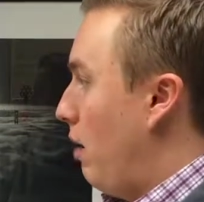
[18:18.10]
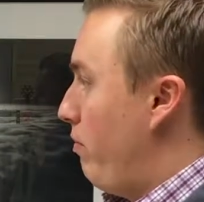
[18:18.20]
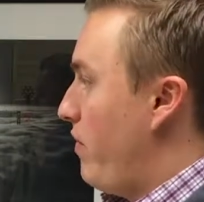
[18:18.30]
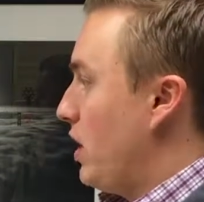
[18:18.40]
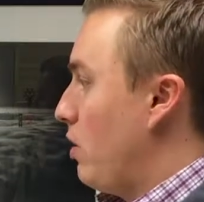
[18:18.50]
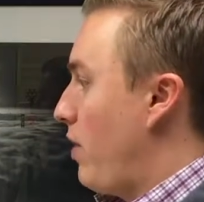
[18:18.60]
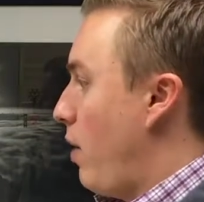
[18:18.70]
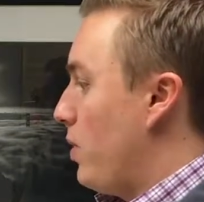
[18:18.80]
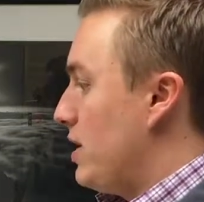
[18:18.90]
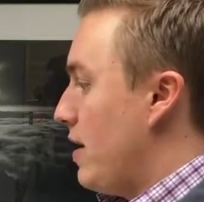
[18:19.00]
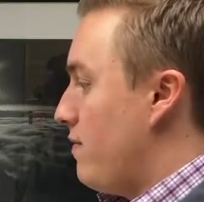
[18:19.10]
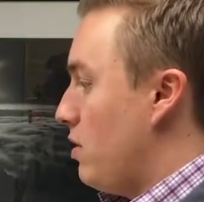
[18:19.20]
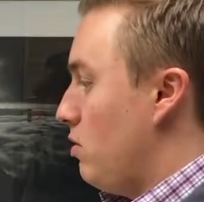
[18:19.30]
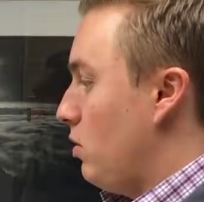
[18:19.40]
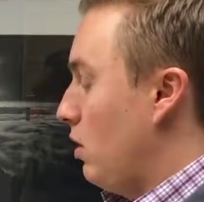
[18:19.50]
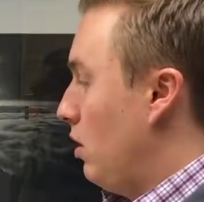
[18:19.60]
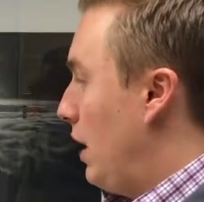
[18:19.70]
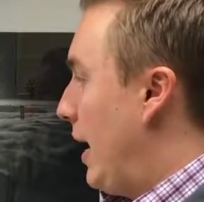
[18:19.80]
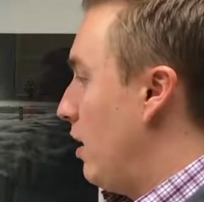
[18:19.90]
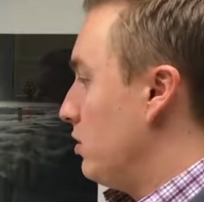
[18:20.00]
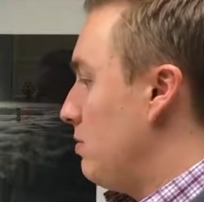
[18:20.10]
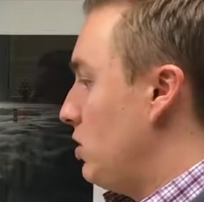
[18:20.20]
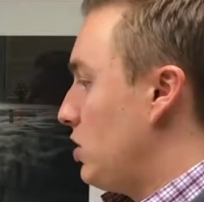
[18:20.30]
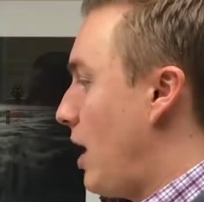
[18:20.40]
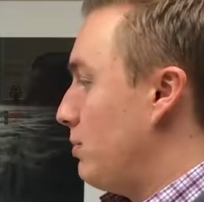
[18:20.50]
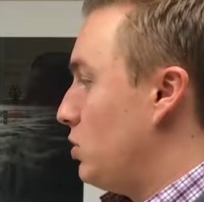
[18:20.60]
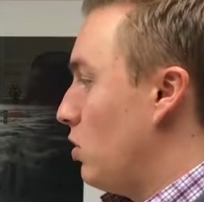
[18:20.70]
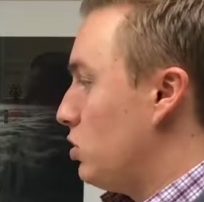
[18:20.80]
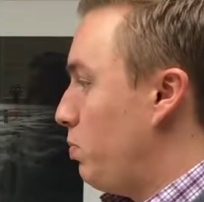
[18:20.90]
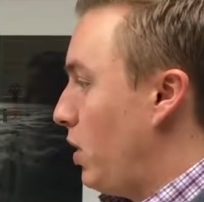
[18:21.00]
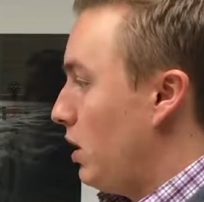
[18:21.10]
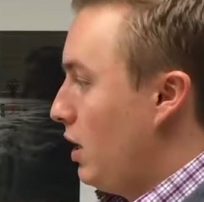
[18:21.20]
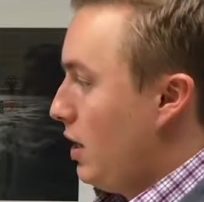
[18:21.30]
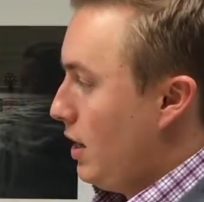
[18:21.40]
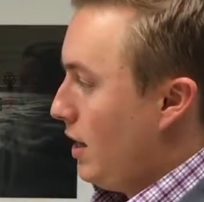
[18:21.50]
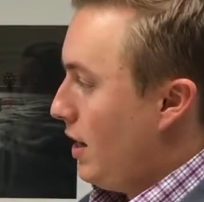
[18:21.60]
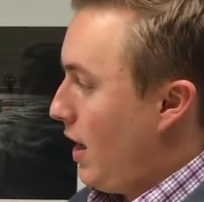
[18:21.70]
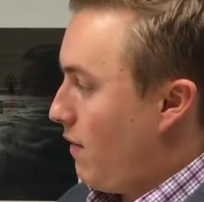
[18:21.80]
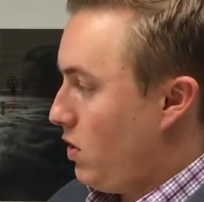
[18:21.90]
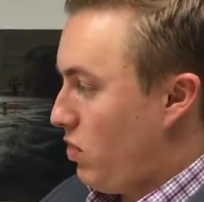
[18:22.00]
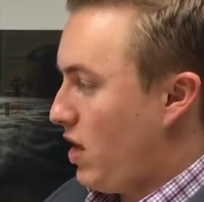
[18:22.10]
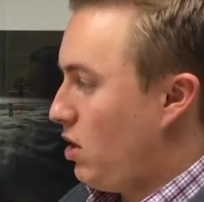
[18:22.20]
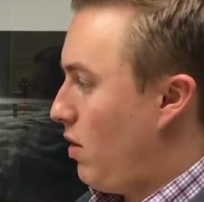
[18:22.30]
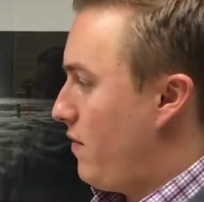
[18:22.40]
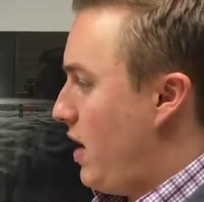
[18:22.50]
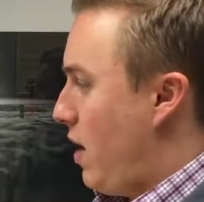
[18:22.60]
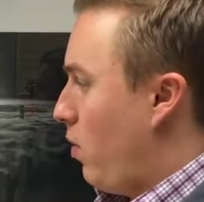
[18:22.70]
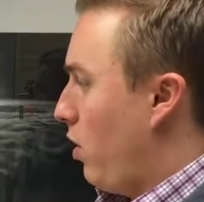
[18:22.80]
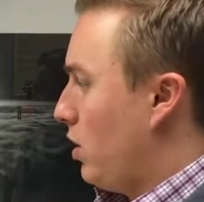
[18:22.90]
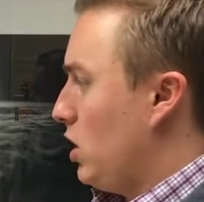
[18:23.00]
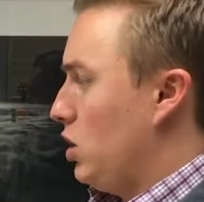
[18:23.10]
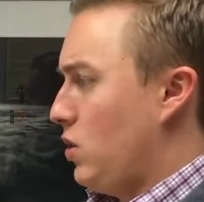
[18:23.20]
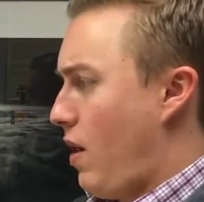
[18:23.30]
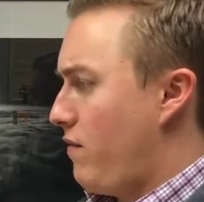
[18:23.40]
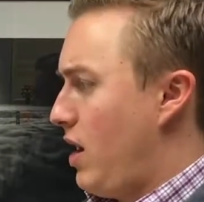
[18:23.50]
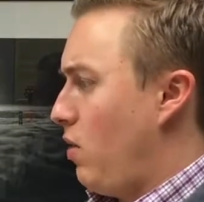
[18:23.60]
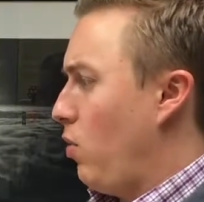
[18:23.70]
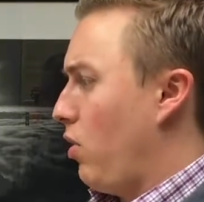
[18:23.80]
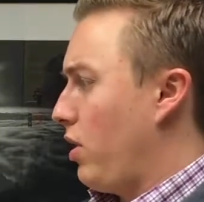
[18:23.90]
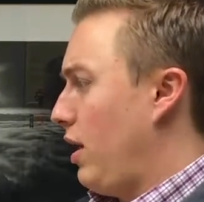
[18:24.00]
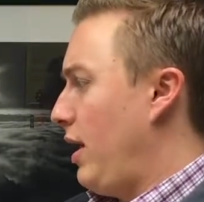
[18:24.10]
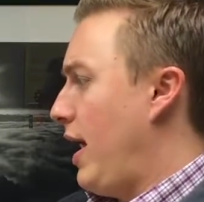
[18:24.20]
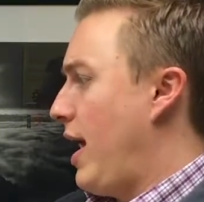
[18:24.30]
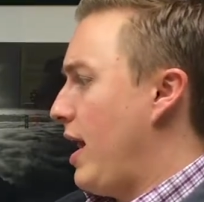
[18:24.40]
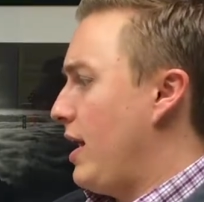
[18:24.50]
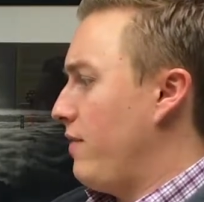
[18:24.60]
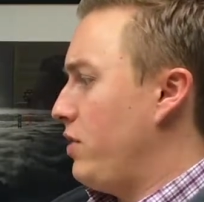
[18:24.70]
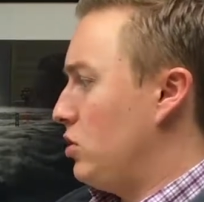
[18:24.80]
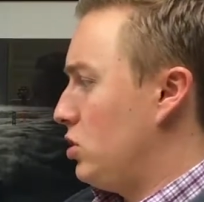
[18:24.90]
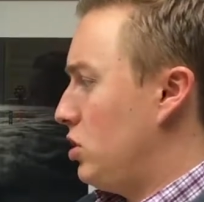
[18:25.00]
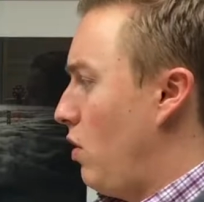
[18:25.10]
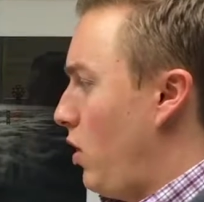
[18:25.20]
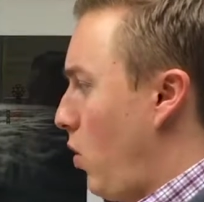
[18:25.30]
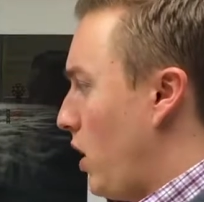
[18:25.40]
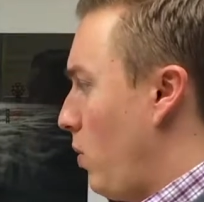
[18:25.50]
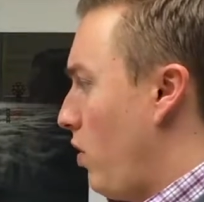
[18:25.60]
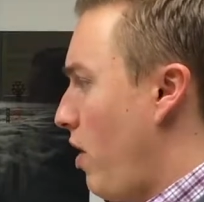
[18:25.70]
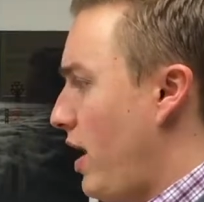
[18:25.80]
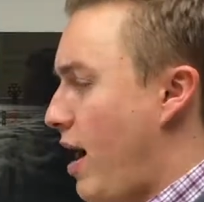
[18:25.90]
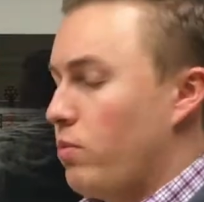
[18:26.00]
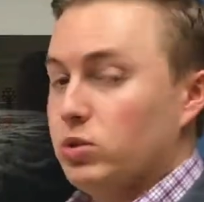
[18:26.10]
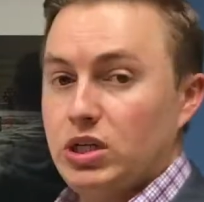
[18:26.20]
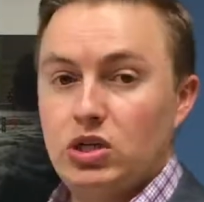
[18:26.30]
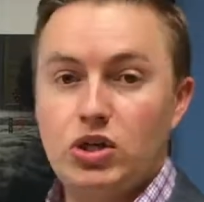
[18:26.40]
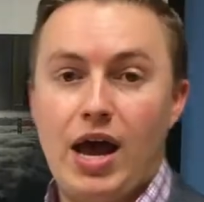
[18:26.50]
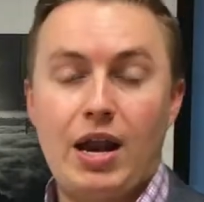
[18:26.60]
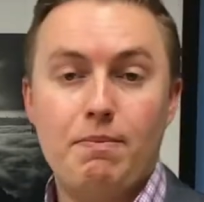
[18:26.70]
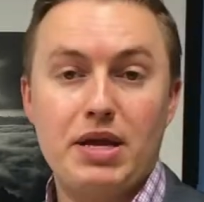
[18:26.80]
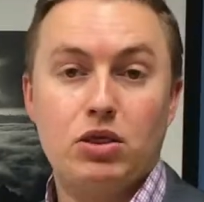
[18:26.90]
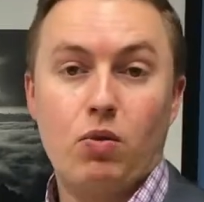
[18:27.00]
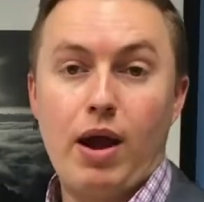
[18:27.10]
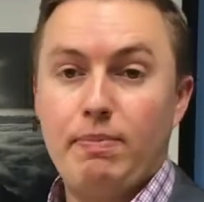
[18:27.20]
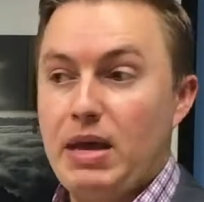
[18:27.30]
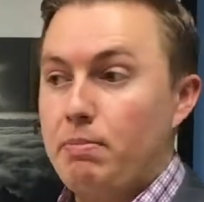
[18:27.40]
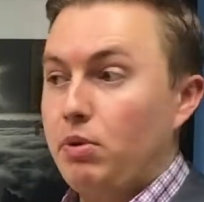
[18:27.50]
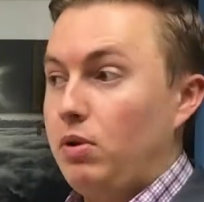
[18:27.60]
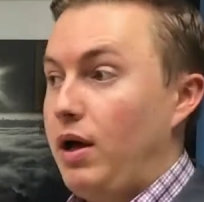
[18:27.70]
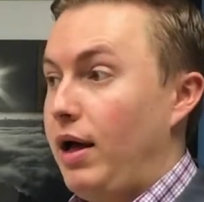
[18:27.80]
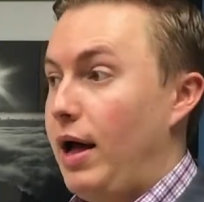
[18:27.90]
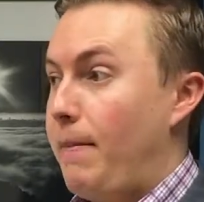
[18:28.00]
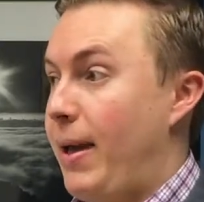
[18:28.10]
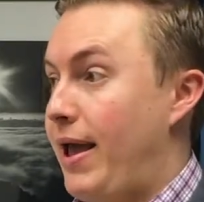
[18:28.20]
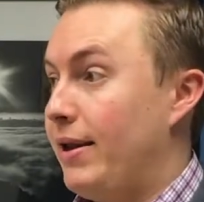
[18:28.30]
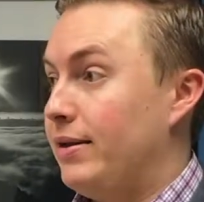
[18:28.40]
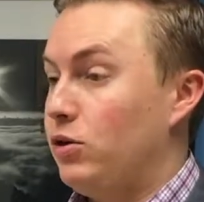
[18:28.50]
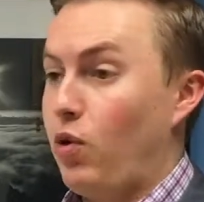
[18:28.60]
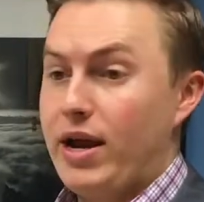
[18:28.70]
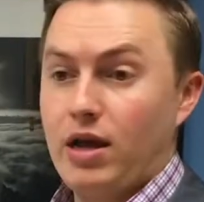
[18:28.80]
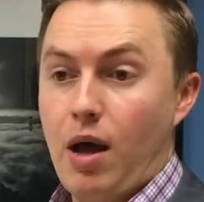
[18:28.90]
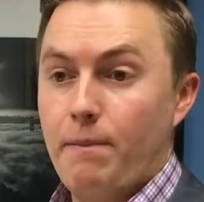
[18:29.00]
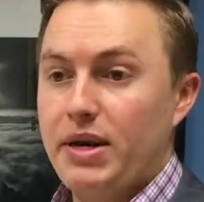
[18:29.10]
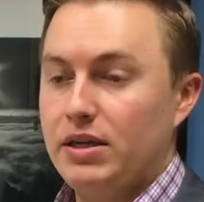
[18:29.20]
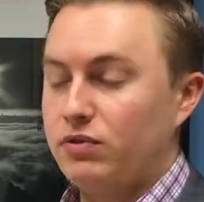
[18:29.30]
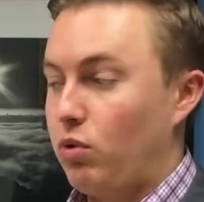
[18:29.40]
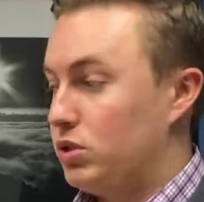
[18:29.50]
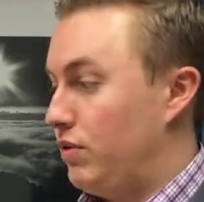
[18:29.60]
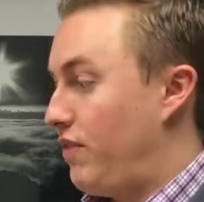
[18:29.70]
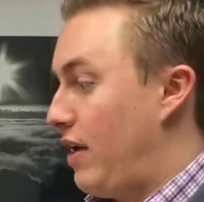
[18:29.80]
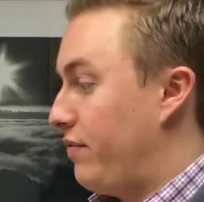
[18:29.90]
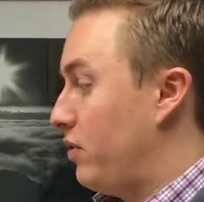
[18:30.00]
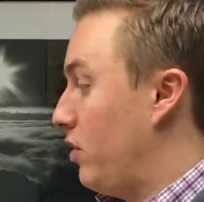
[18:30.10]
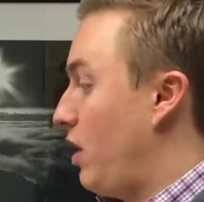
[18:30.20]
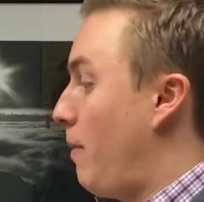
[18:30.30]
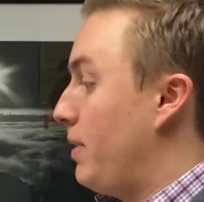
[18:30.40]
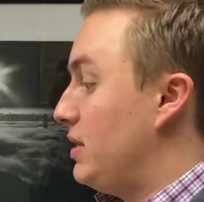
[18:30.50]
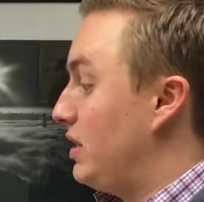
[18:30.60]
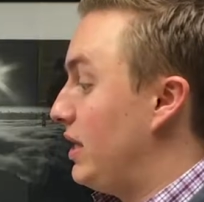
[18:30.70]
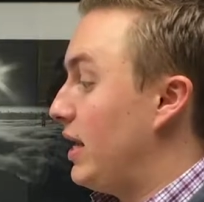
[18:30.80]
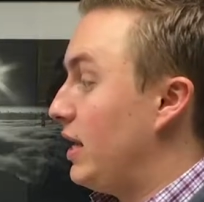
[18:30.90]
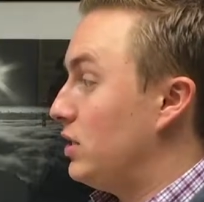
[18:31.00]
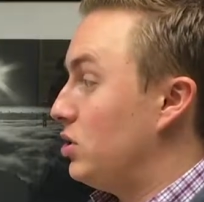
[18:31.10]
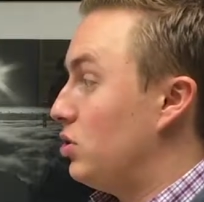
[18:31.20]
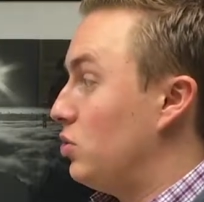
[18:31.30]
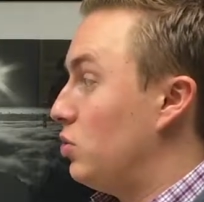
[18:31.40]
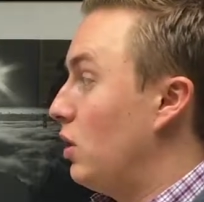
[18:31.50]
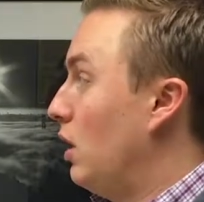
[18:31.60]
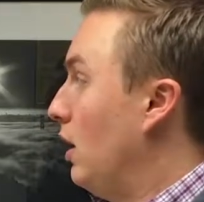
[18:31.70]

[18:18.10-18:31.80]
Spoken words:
video that we give you in Ultimate Job Search. But if you think you don't have a network, you do have a network. And if you just don't know anyone right now, we'll teach you how to meet the right people in great companies, Fortune 500 companies, and get into